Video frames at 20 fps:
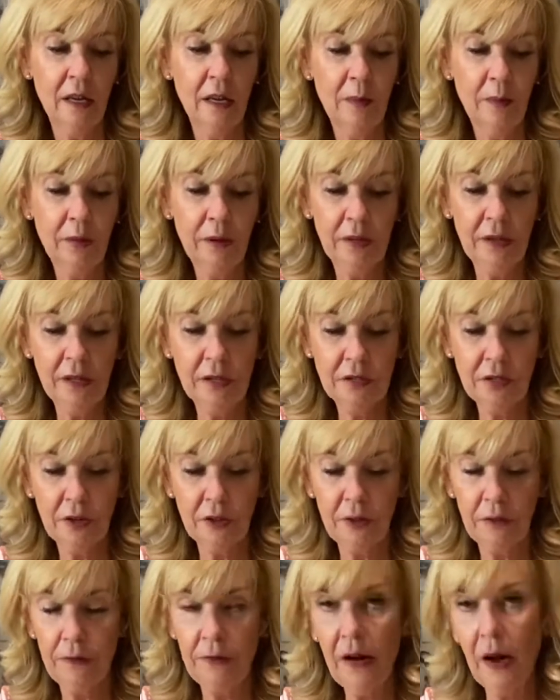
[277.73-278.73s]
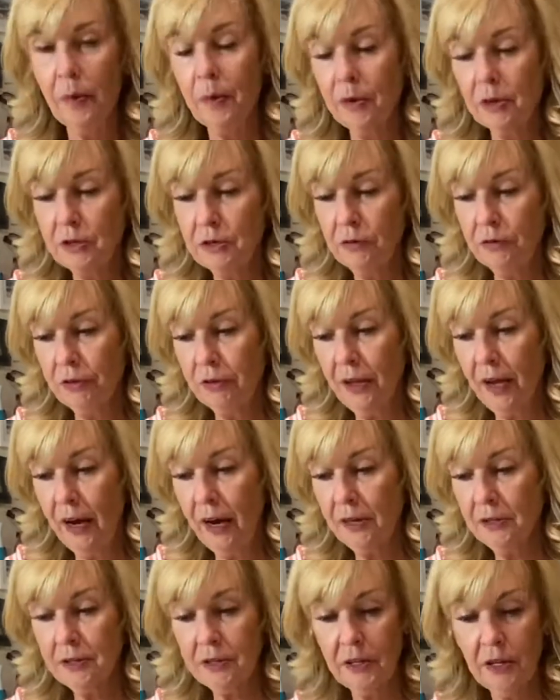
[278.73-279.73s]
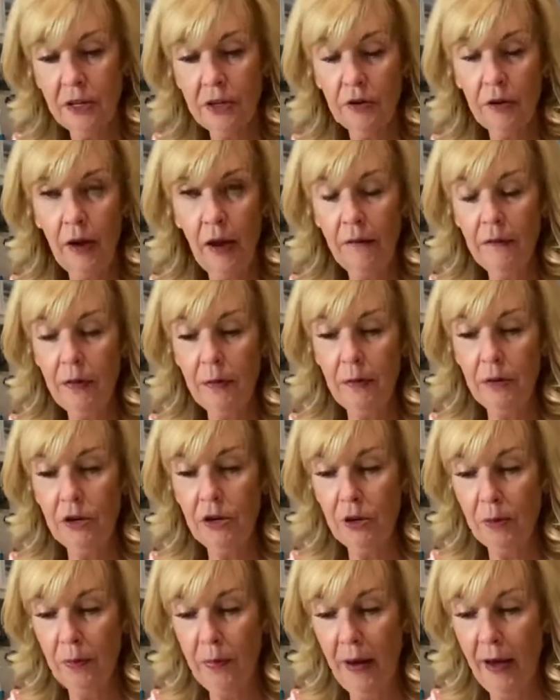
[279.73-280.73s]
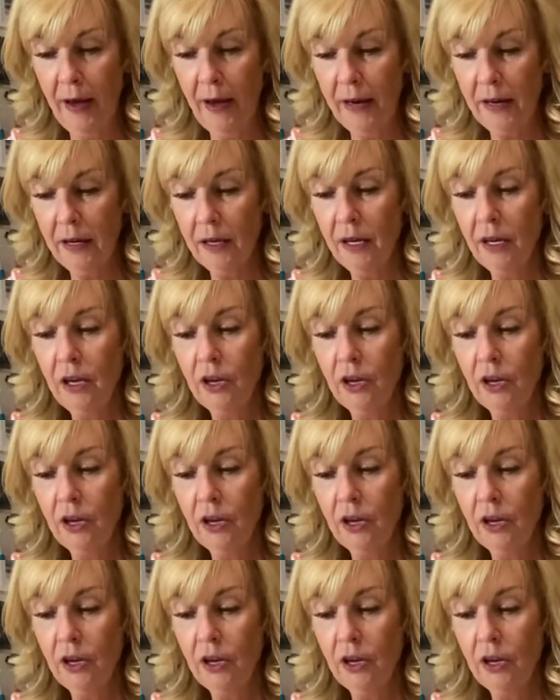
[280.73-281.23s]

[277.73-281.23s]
but these are the fabrics for that, and you have them in your bag.